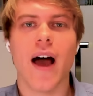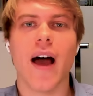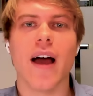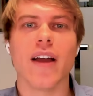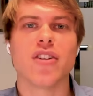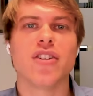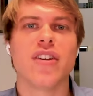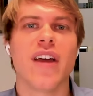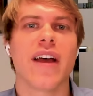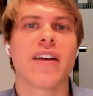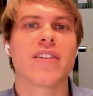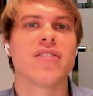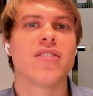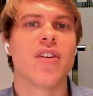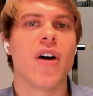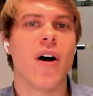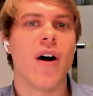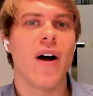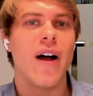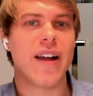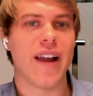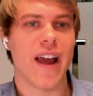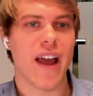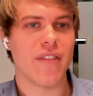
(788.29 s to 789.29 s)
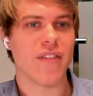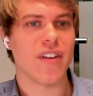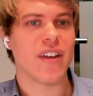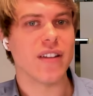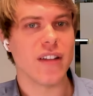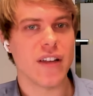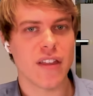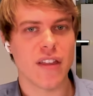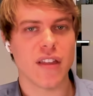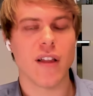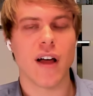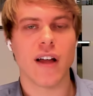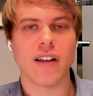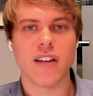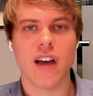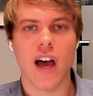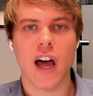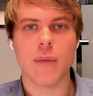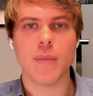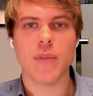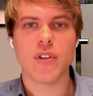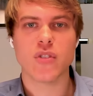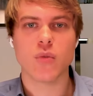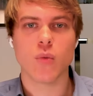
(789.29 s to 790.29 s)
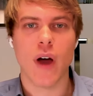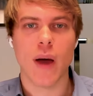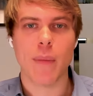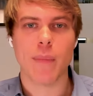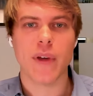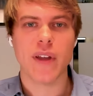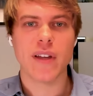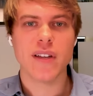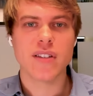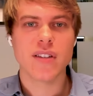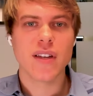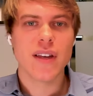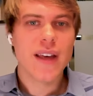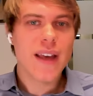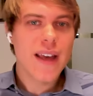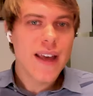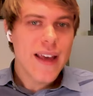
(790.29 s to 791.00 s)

checks on having lethal autonomous weapons